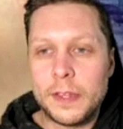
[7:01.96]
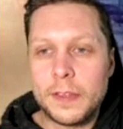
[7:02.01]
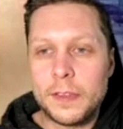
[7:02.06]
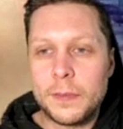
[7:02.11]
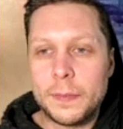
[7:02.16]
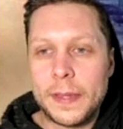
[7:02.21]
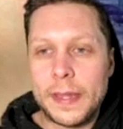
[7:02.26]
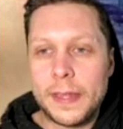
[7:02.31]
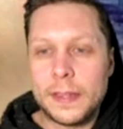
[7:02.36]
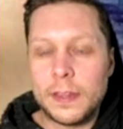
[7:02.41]

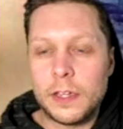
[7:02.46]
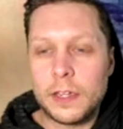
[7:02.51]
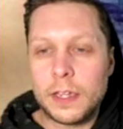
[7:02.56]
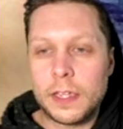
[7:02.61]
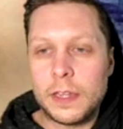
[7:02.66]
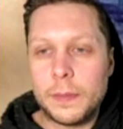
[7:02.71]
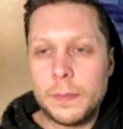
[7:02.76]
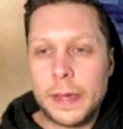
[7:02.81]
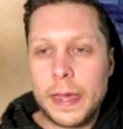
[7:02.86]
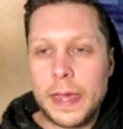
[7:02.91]
splat look
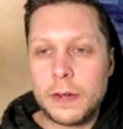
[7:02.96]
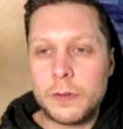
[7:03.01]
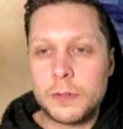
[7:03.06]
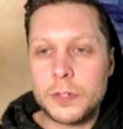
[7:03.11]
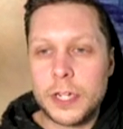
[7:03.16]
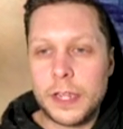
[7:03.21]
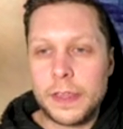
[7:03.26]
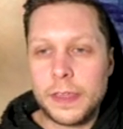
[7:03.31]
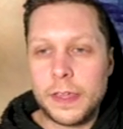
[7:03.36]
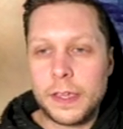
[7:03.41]
in the back,
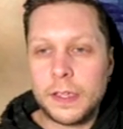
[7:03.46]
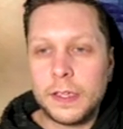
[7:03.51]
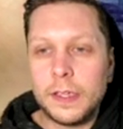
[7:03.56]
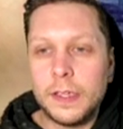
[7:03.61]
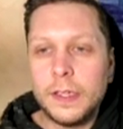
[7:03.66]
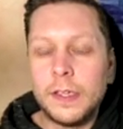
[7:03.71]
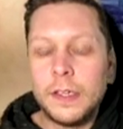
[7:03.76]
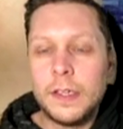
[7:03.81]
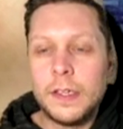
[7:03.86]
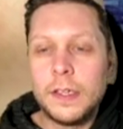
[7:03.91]
which I think
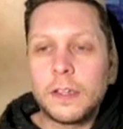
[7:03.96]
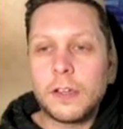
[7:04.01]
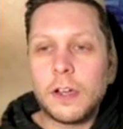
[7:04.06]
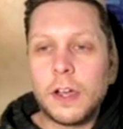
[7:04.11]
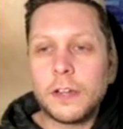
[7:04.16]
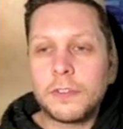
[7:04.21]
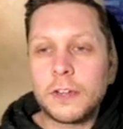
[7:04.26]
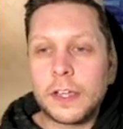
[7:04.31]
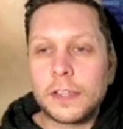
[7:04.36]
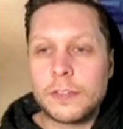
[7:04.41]

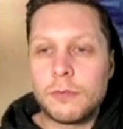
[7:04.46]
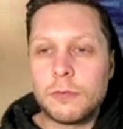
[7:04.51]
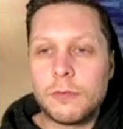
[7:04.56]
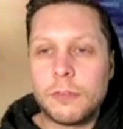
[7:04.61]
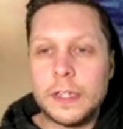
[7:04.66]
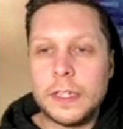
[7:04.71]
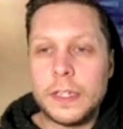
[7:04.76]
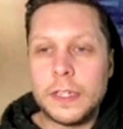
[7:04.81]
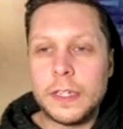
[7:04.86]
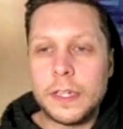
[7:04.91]
contrasts
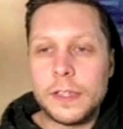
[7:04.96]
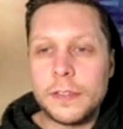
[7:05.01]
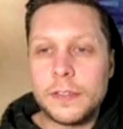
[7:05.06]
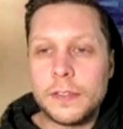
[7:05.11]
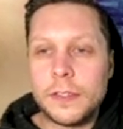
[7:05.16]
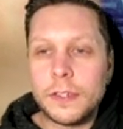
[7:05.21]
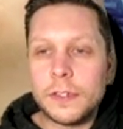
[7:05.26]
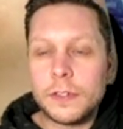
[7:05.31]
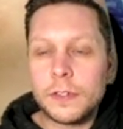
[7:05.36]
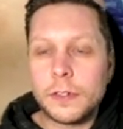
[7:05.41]
really
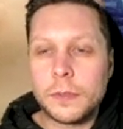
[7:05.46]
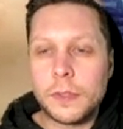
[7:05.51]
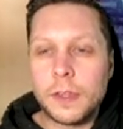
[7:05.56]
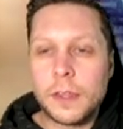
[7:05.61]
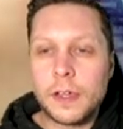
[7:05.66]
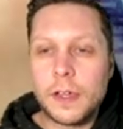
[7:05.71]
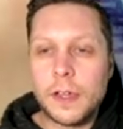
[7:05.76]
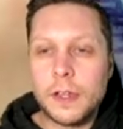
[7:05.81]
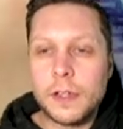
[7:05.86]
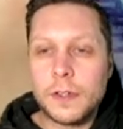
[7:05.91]
nicely in terms of
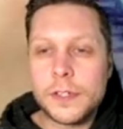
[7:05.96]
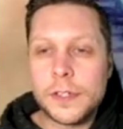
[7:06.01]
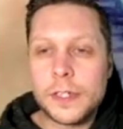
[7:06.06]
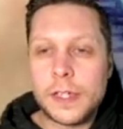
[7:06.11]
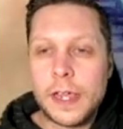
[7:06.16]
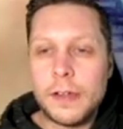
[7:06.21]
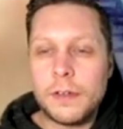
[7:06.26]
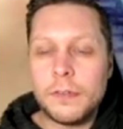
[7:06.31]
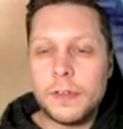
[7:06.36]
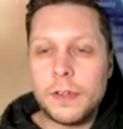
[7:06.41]
the colors
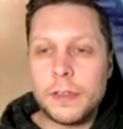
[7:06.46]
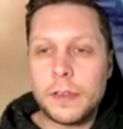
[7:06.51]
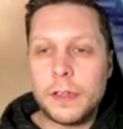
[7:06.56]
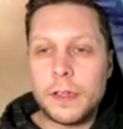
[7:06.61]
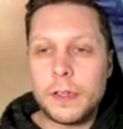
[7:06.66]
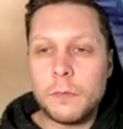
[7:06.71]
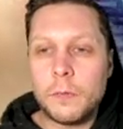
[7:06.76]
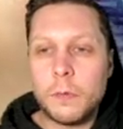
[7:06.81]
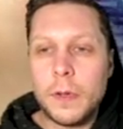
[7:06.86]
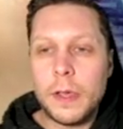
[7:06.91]
and
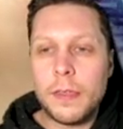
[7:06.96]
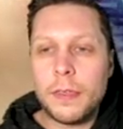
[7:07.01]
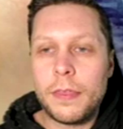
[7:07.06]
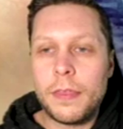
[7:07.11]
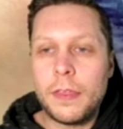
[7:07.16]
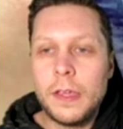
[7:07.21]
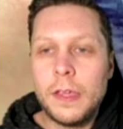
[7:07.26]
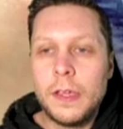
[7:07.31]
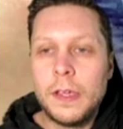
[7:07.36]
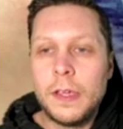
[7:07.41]
everything with
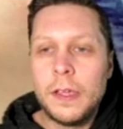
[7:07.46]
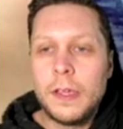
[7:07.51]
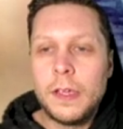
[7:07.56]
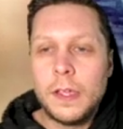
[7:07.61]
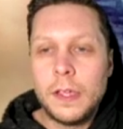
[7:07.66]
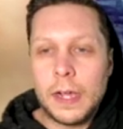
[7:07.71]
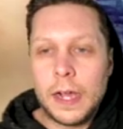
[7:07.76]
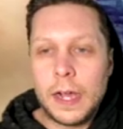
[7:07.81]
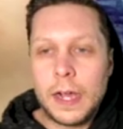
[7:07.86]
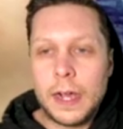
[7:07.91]

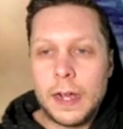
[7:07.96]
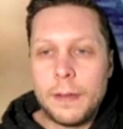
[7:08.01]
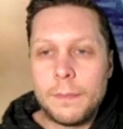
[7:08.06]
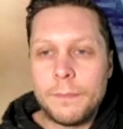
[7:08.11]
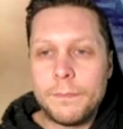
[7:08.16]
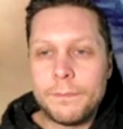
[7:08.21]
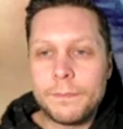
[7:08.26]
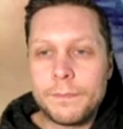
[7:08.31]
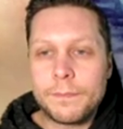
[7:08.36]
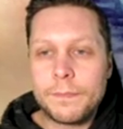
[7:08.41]

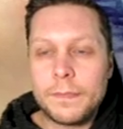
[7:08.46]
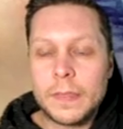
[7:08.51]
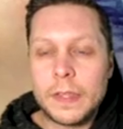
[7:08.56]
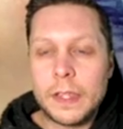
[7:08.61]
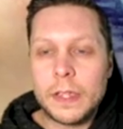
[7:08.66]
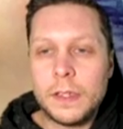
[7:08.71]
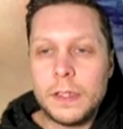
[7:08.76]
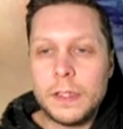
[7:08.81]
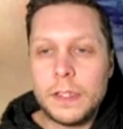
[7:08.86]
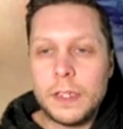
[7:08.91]

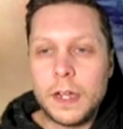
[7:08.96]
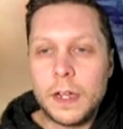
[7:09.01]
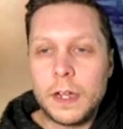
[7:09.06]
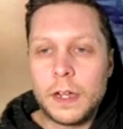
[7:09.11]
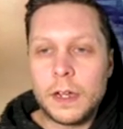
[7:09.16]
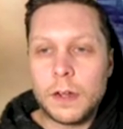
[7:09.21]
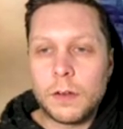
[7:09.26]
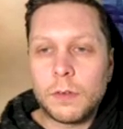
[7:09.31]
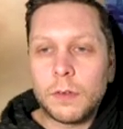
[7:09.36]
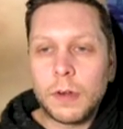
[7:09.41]

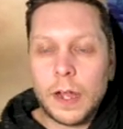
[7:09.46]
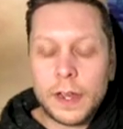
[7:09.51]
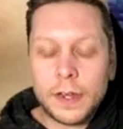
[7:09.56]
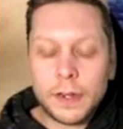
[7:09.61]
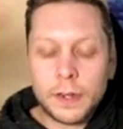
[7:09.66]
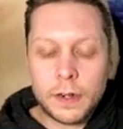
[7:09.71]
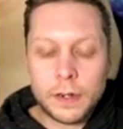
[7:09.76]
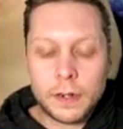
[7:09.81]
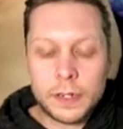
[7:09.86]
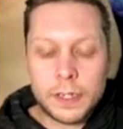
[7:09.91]
young
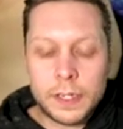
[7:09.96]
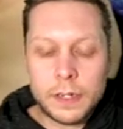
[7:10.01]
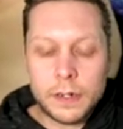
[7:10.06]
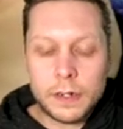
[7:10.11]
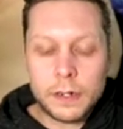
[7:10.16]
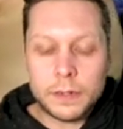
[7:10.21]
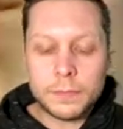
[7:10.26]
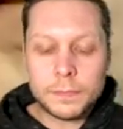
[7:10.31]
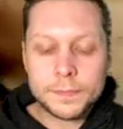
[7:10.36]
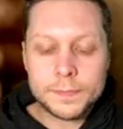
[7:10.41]
Rhinar
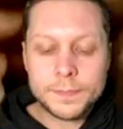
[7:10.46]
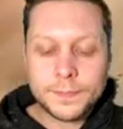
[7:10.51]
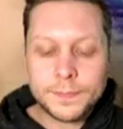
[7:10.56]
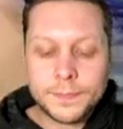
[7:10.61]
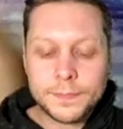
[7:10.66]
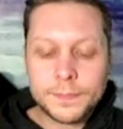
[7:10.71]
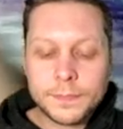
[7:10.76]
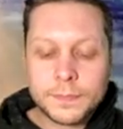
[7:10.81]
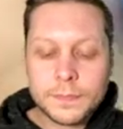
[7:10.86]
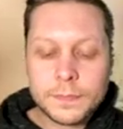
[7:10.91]
here
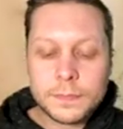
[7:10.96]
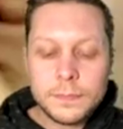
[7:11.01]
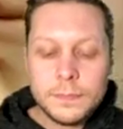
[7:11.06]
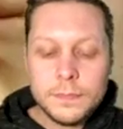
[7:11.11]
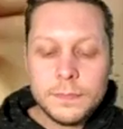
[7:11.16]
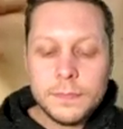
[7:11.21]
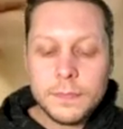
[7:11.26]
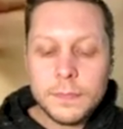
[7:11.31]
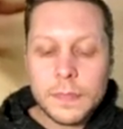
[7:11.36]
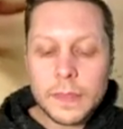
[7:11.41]

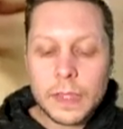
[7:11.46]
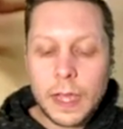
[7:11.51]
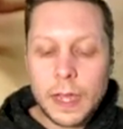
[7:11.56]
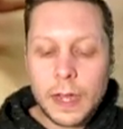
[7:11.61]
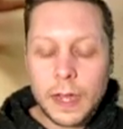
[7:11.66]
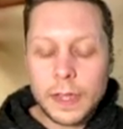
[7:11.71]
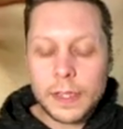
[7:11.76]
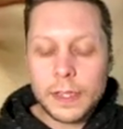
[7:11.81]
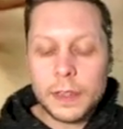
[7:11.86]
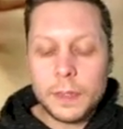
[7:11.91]

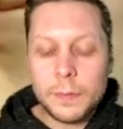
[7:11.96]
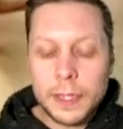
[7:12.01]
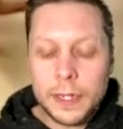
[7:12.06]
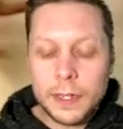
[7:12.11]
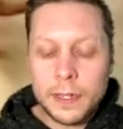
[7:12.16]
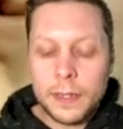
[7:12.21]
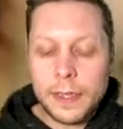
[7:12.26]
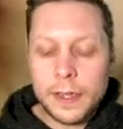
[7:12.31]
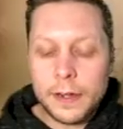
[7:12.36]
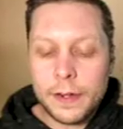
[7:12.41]
in the
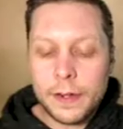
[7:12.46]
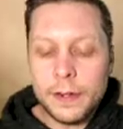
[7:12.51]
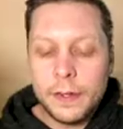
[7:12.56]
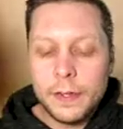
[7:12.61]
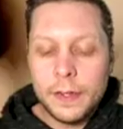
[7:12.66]
middle layer.